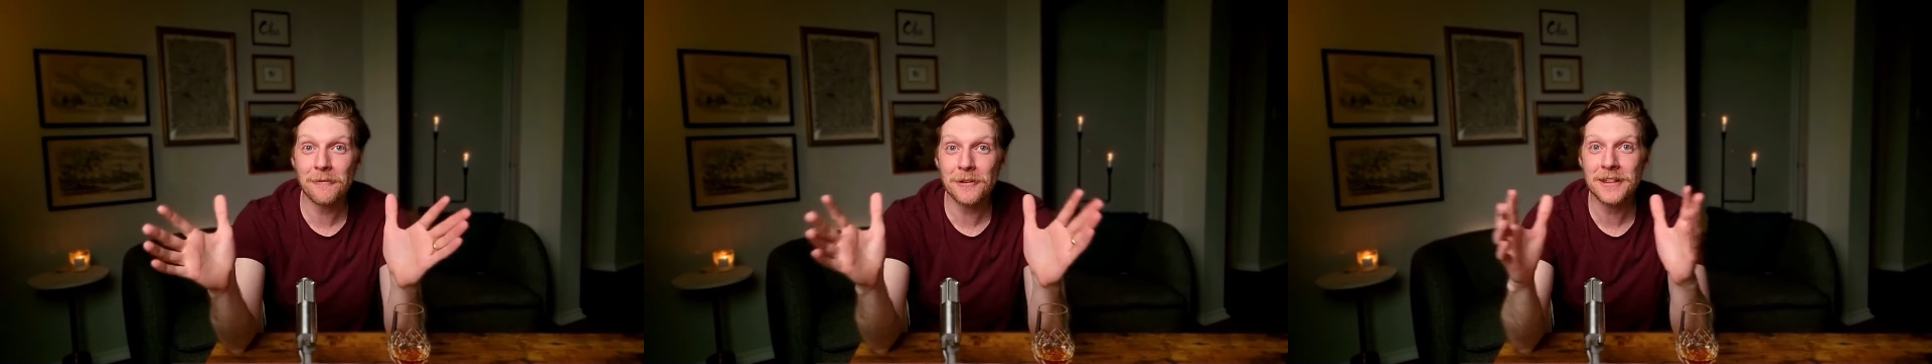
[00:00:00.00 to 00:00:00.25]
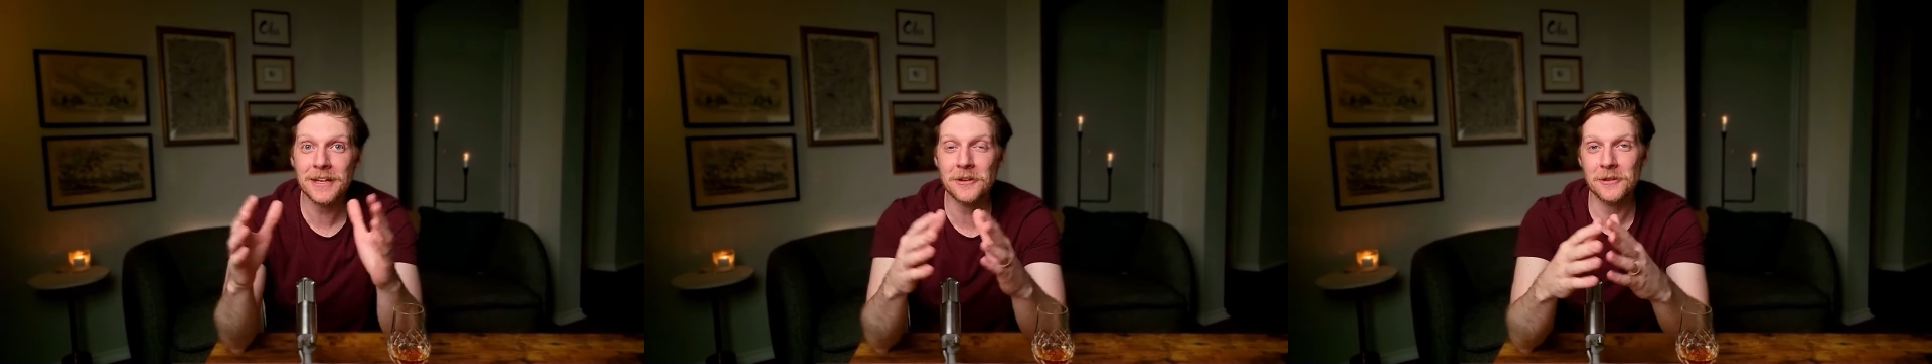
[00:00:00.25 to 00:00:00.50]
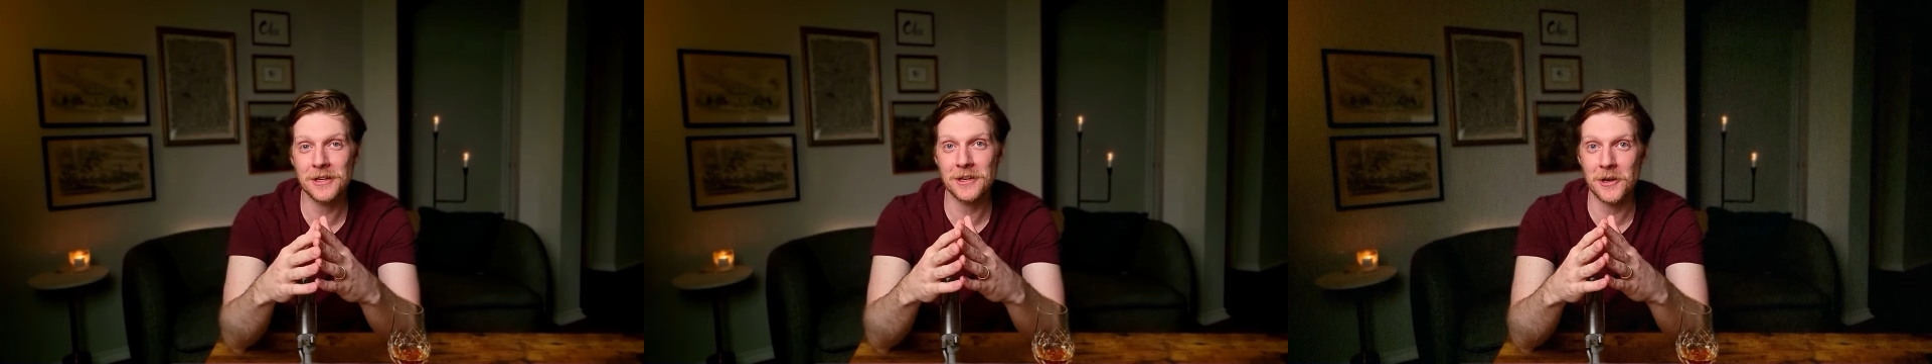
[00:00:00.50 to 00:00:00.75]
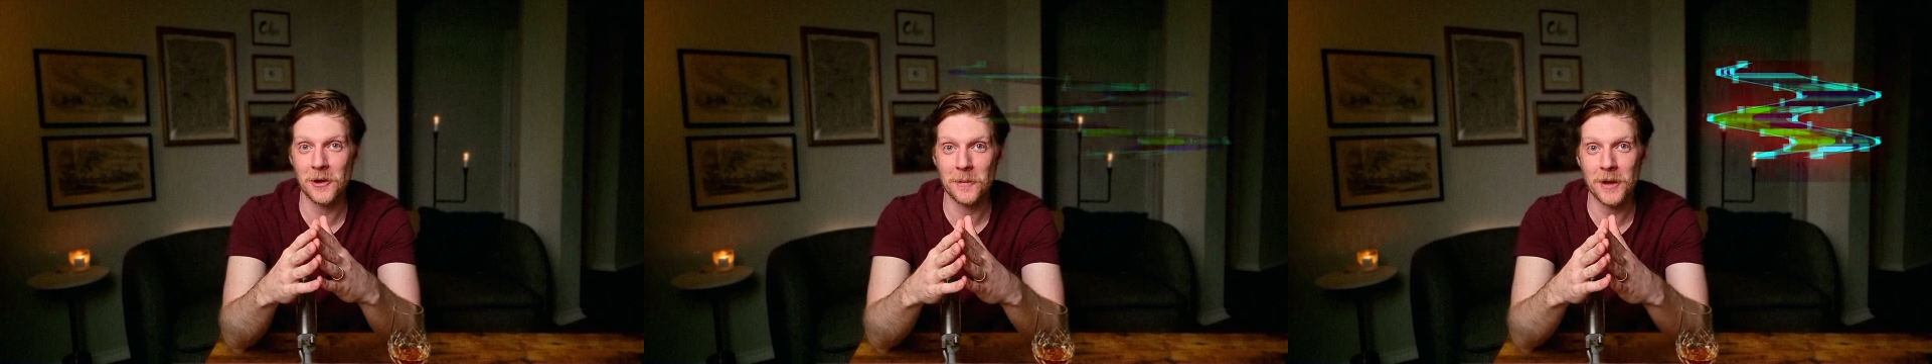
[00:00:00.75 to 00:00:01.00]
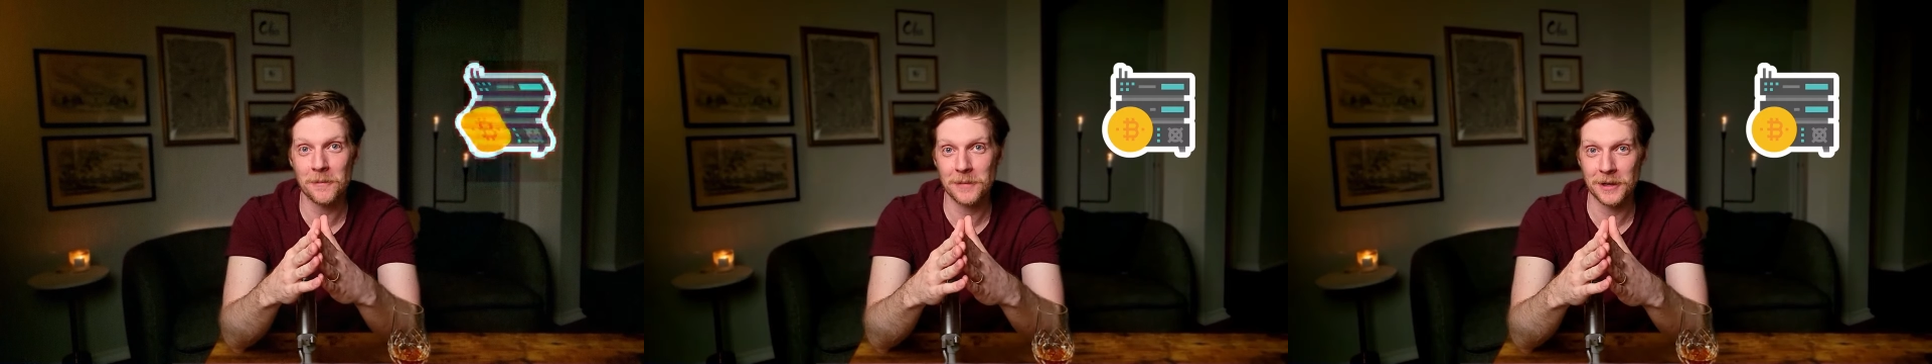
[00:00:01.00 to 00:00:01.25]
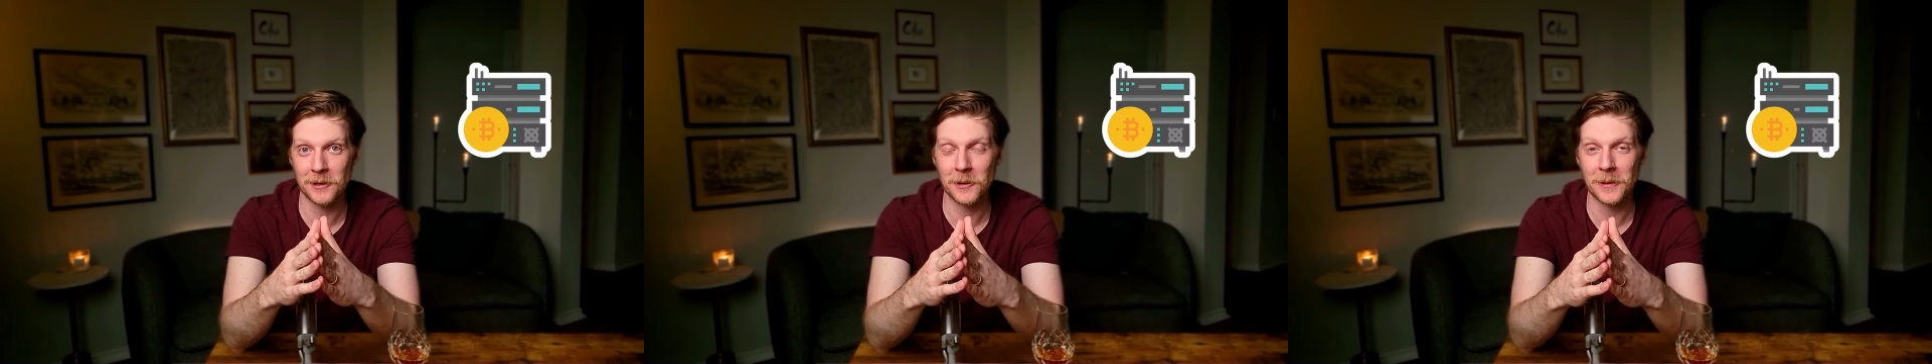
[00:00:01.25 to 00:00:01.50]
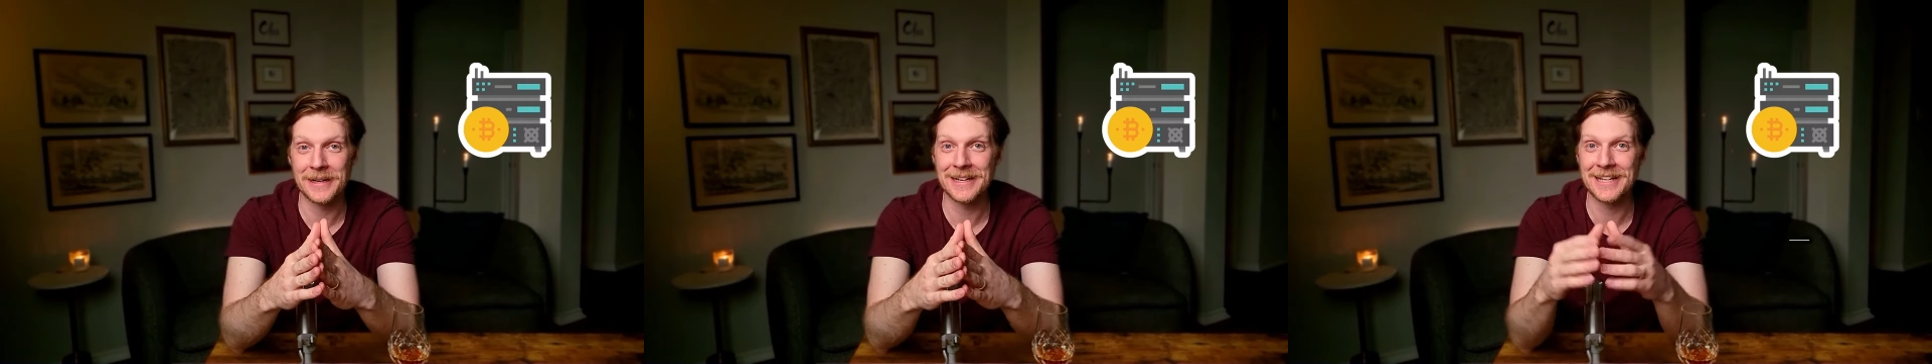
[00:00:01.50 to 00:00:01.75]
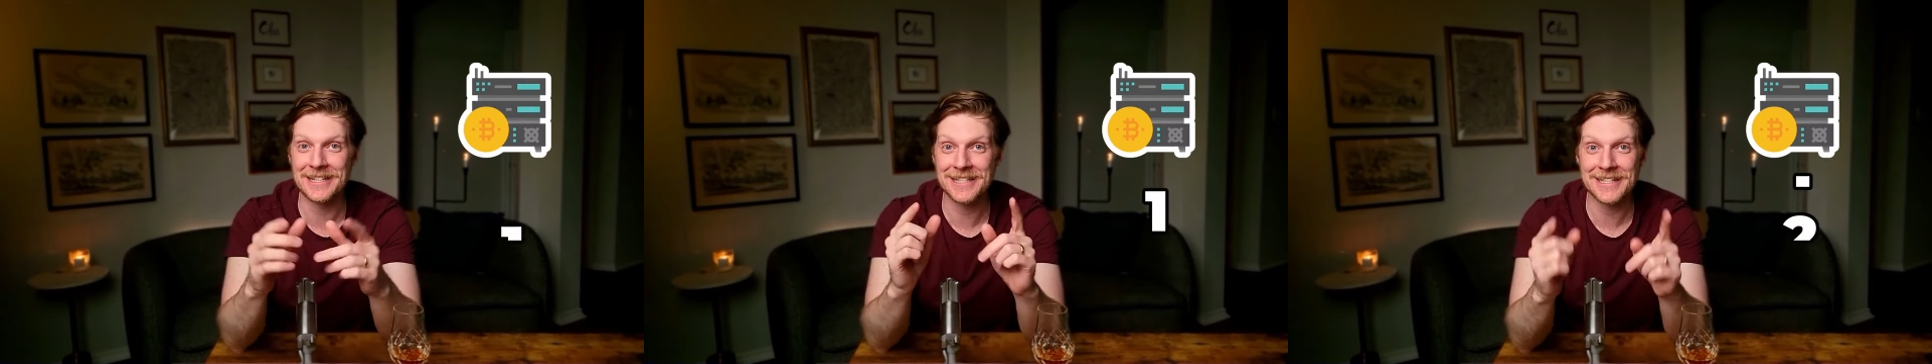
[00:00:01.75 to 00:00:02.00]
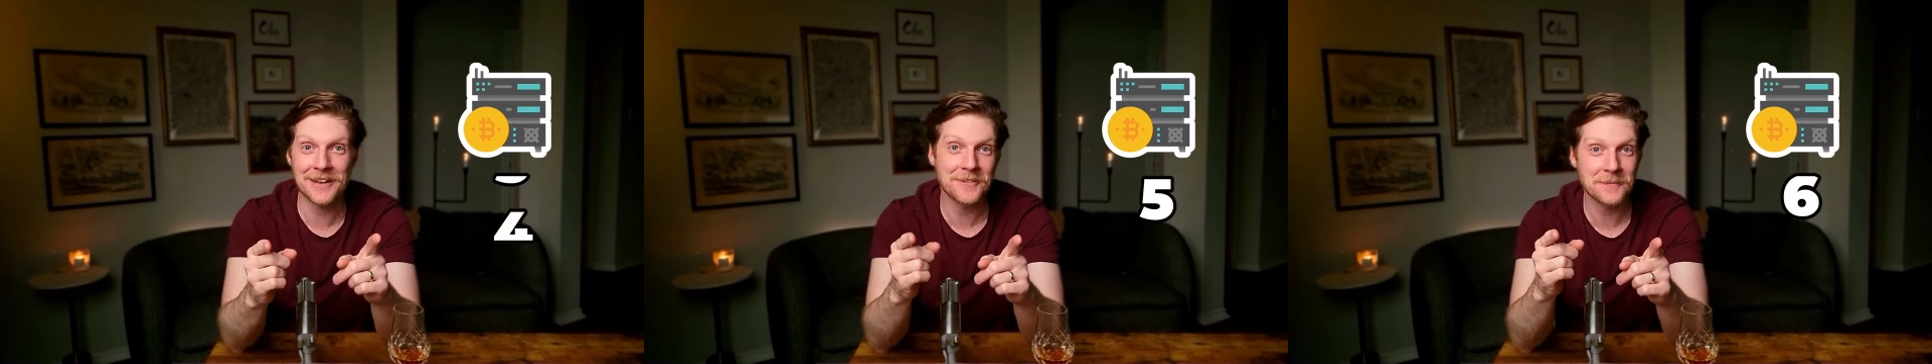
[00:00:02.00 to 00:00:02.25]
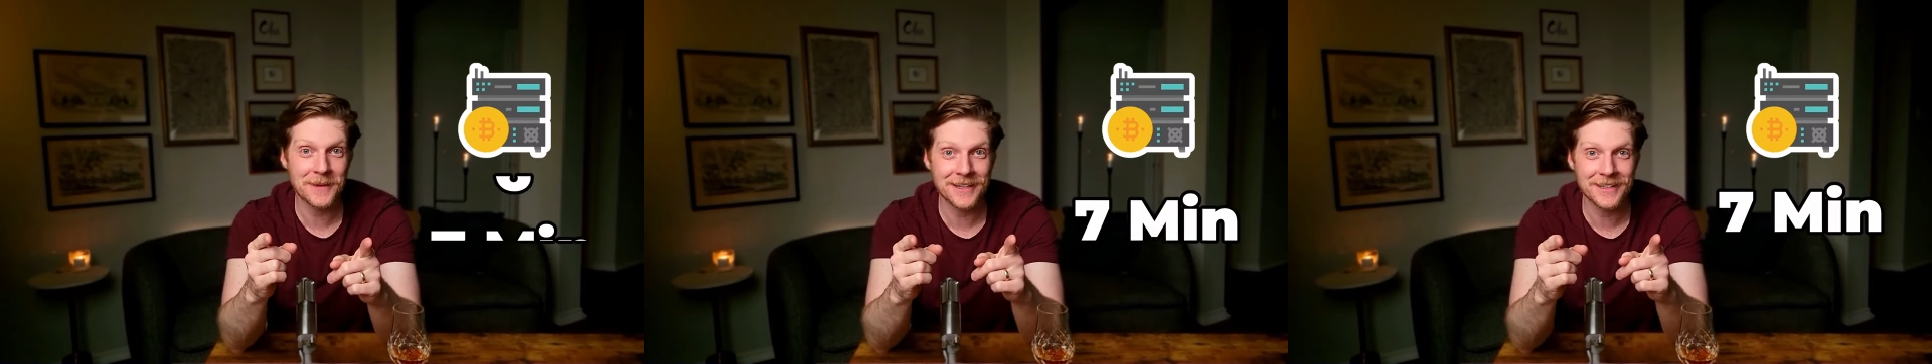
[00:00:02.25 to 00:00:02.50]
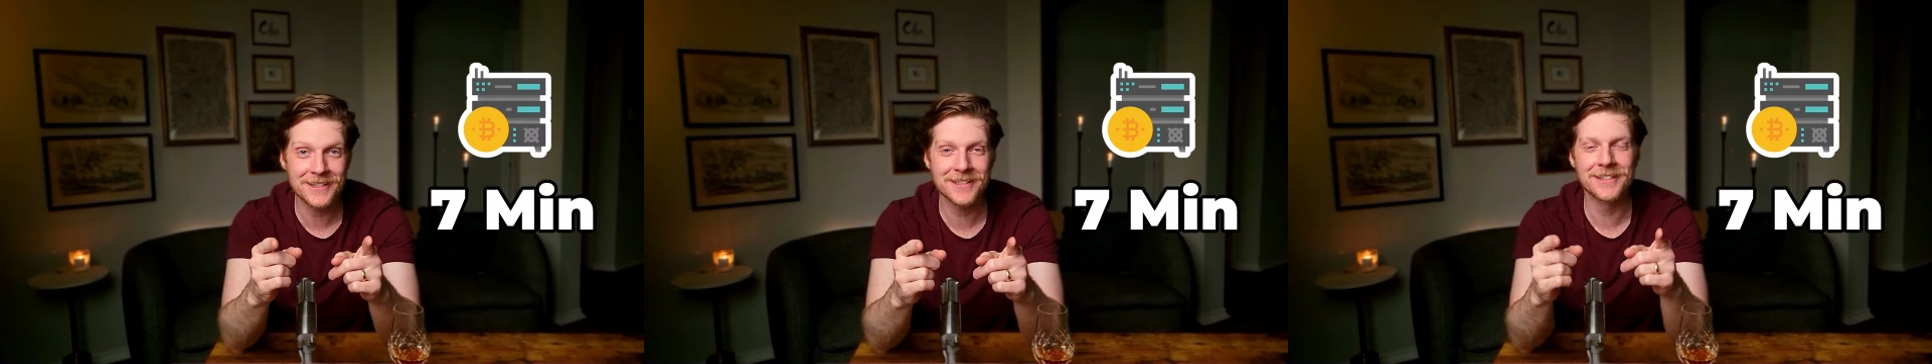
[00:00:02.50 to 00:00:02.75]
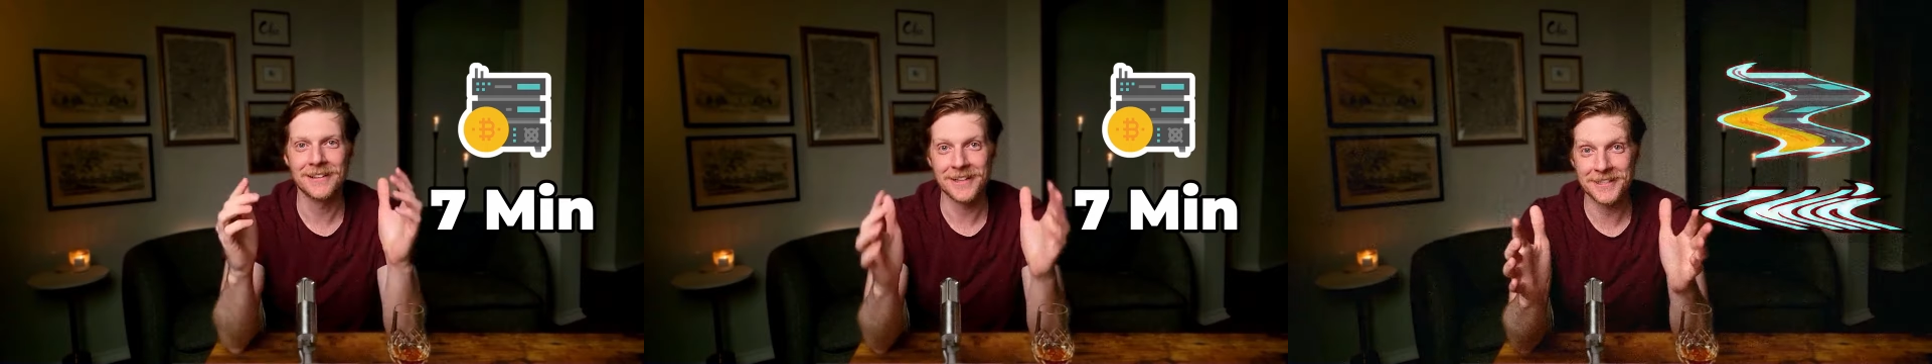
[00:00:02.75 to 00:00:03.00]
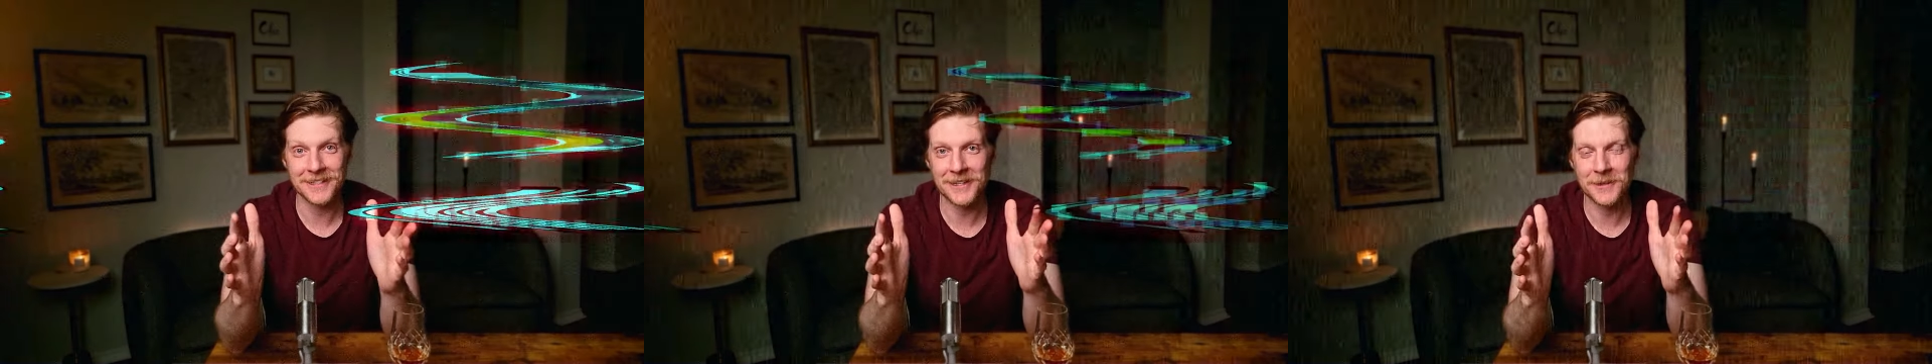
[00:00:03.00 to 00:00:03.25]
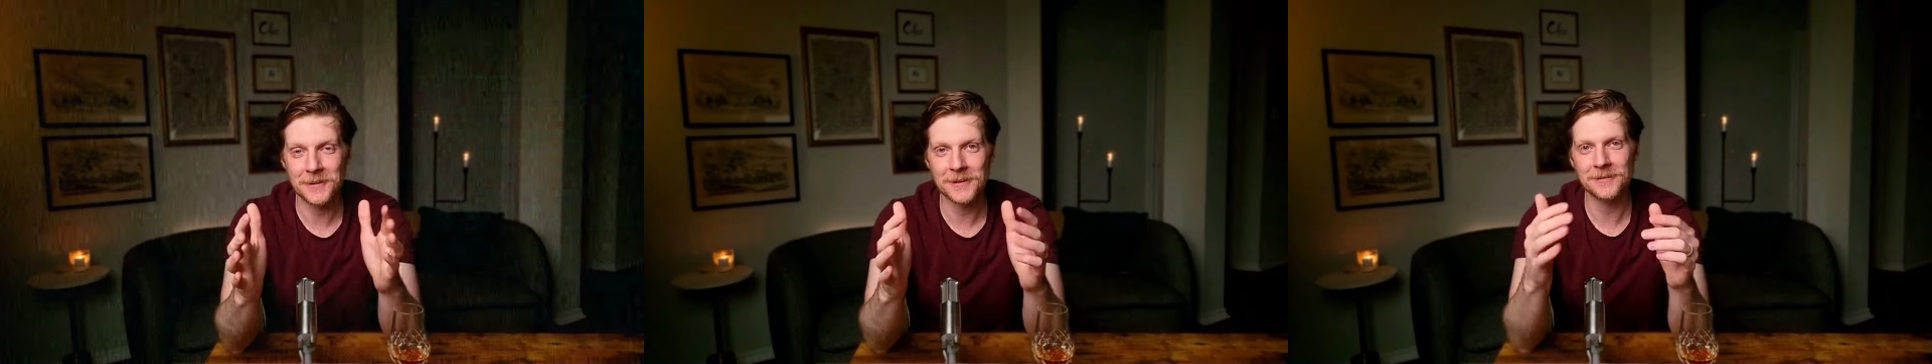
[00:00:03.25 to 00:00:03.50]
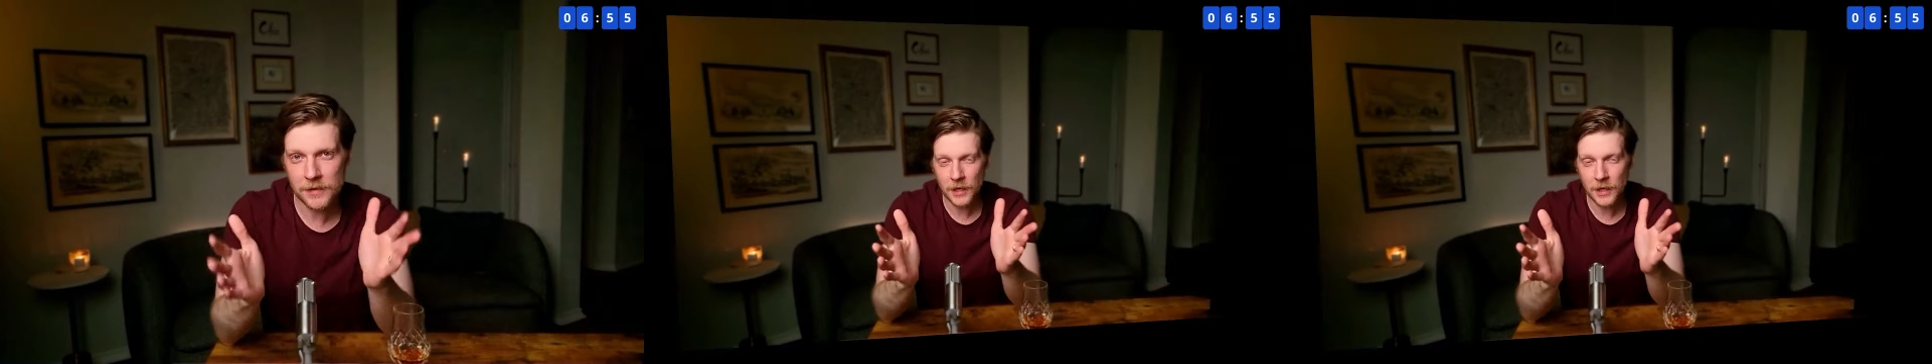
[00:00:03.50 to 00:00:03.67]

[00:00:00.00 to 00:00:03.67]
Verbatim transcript: everything you need to know about Bitcoin in 7 minutes. Let's get into it.